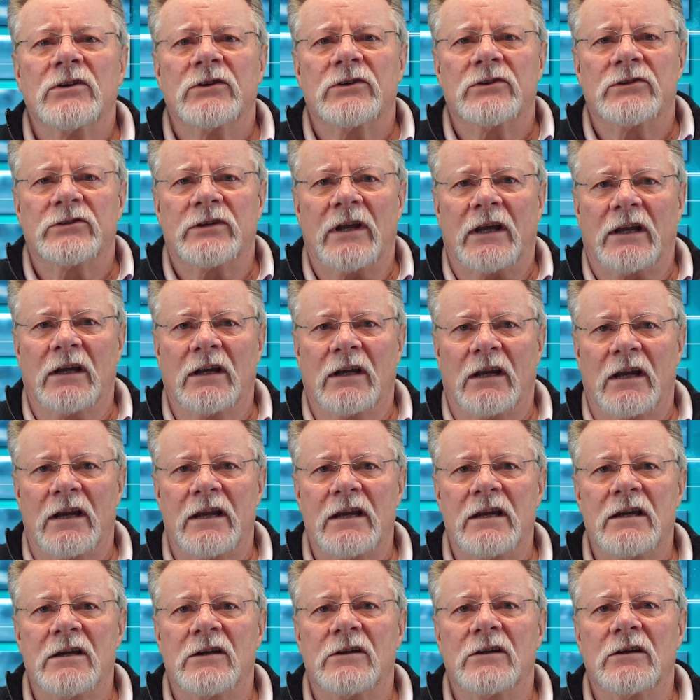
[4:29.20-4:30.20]

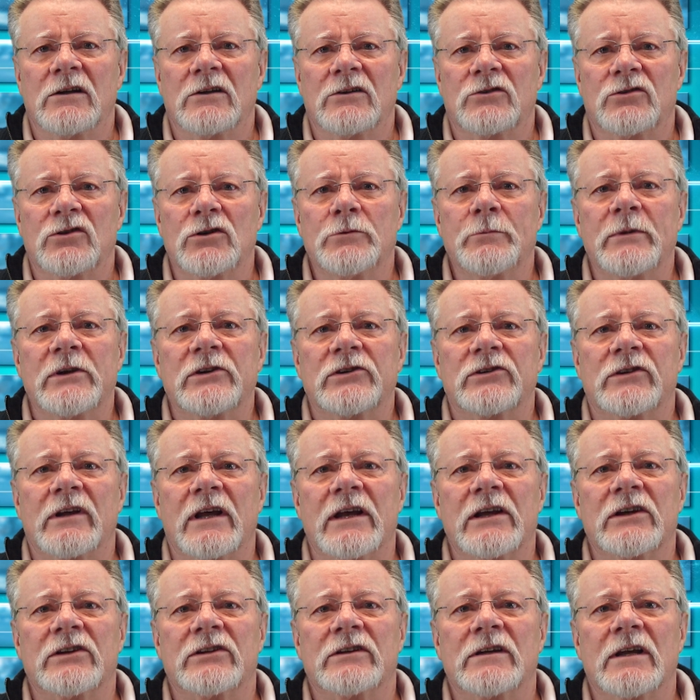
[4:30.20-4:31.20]
Secondly, Twomey
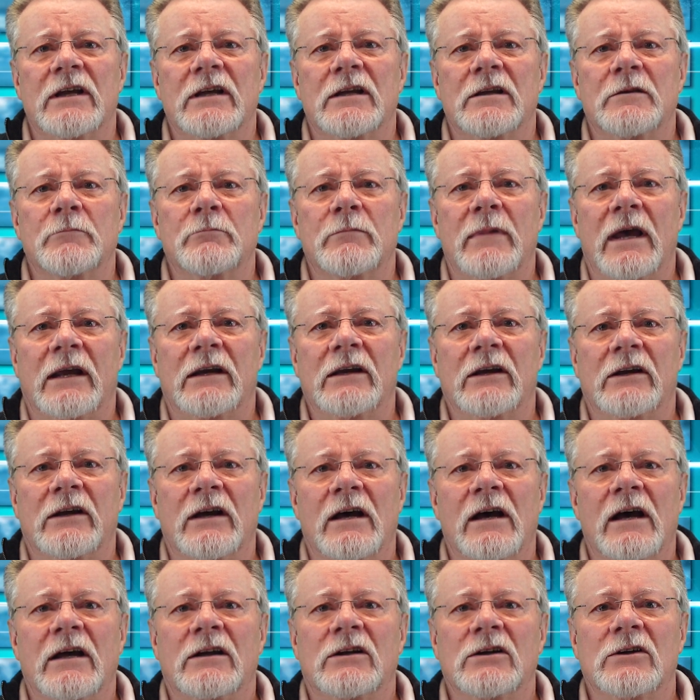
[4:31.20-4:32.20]
states that Magna
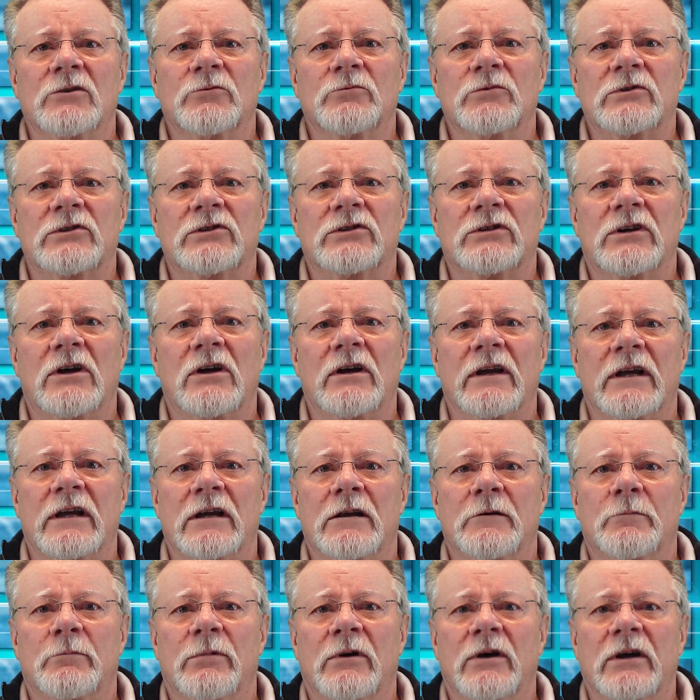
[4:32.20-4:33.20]
Carta was
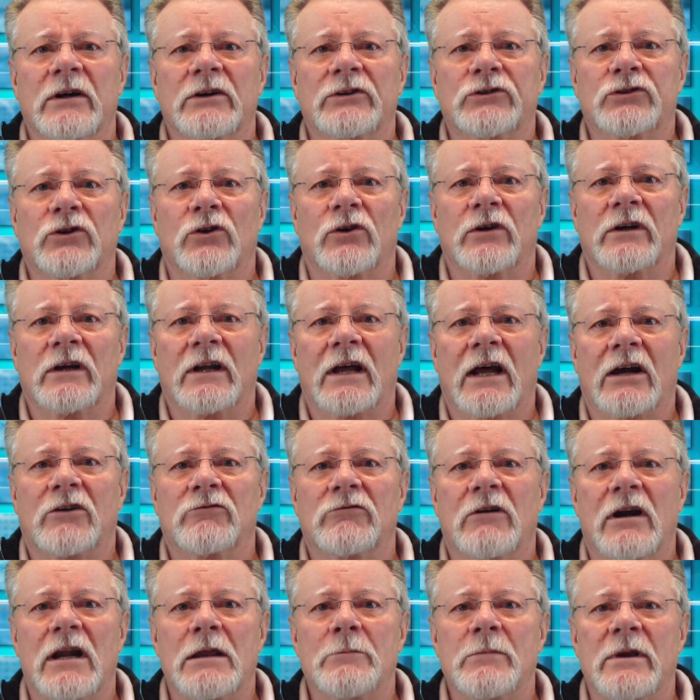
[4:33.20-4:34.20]
signed by John
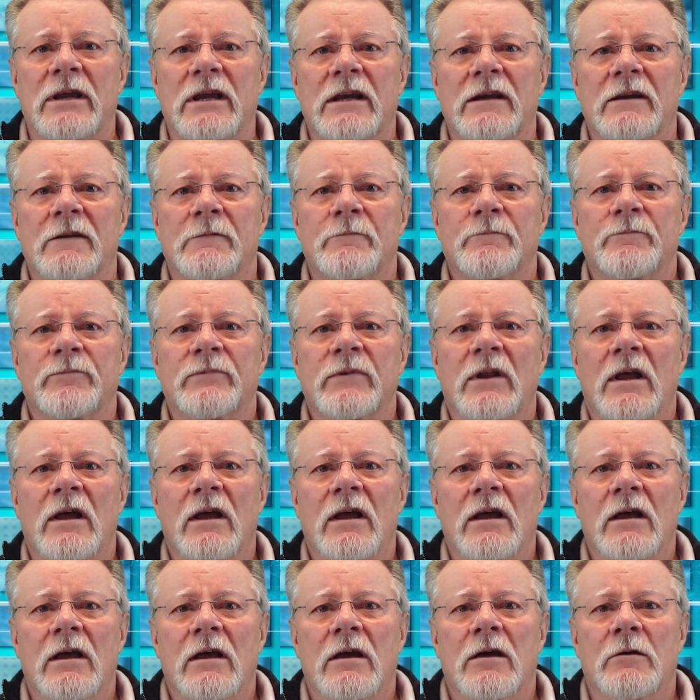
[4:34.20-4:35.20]
at Runnymede,
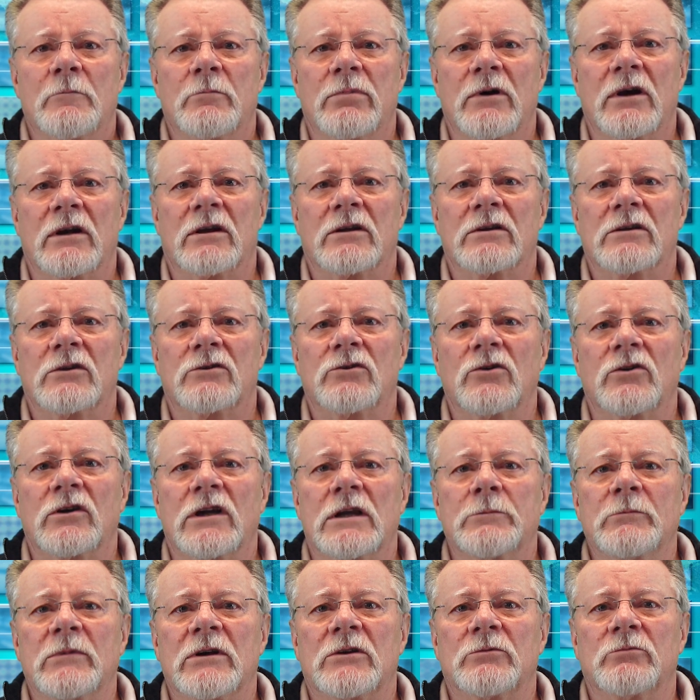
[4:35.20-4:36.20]
but the
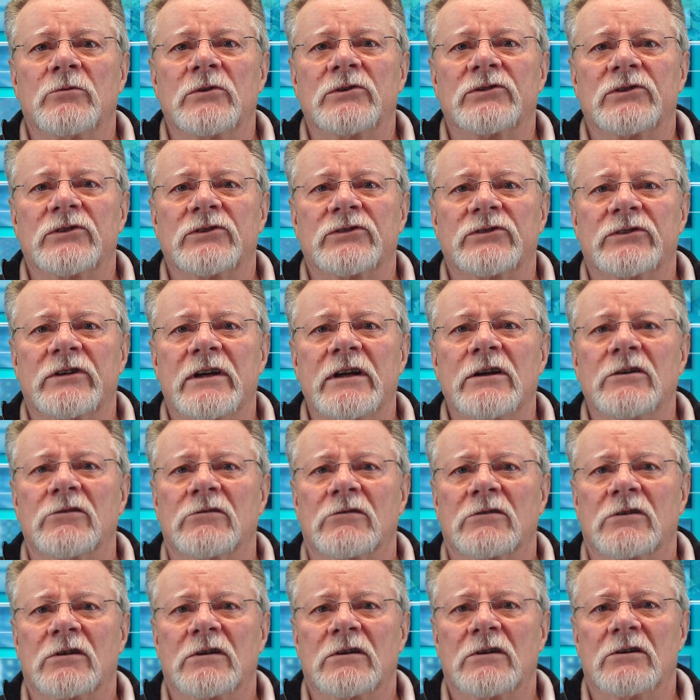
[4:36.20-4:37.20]
document was
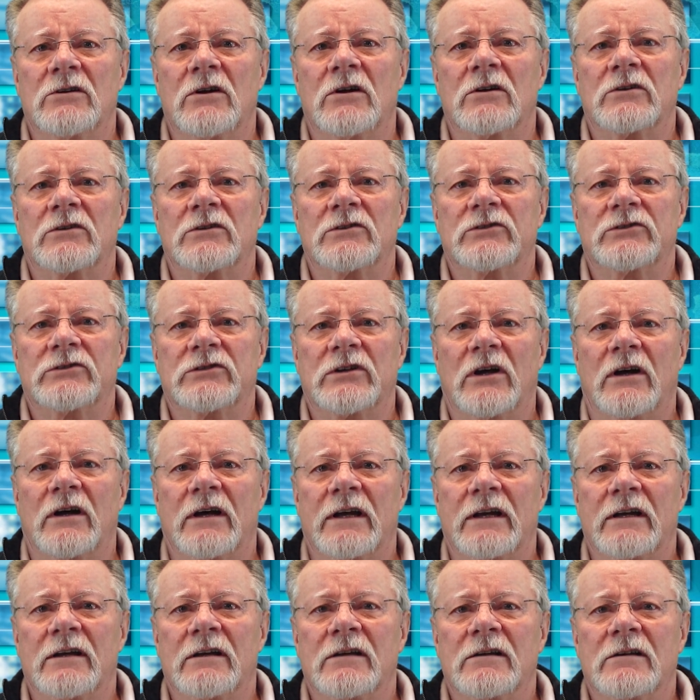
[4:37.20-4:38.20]
sealed, not
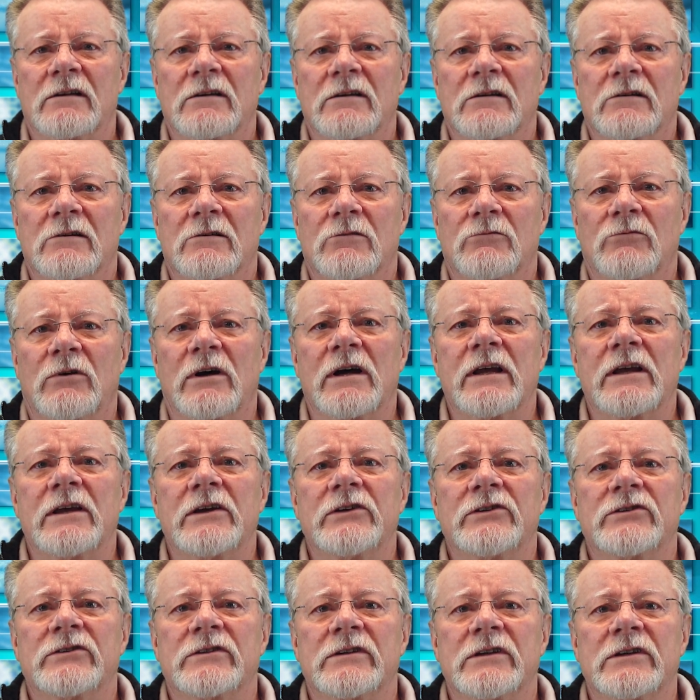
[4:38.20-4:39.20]
signed. Why
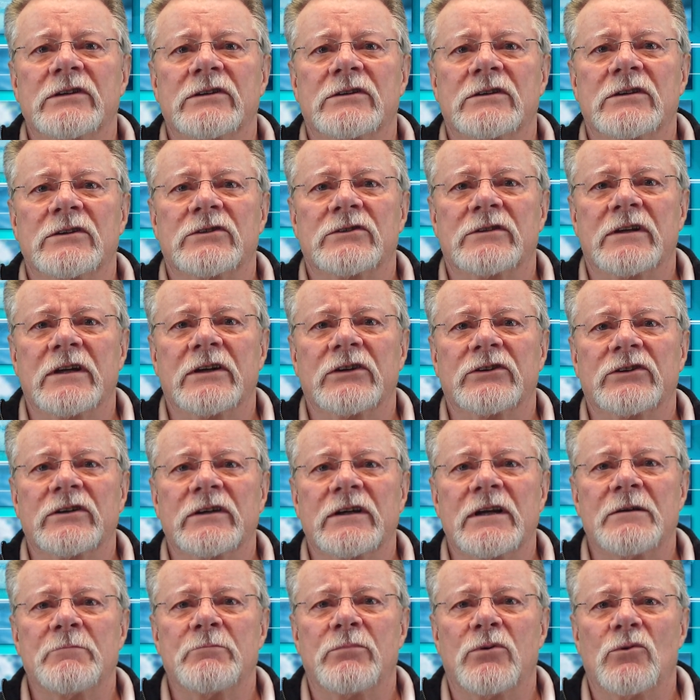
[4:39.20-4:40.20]
is this
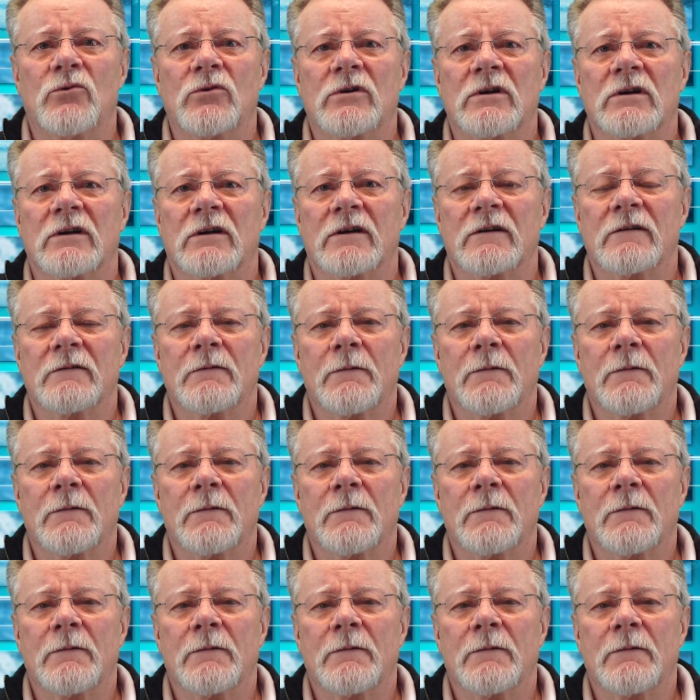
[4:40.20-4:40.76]
distinction important?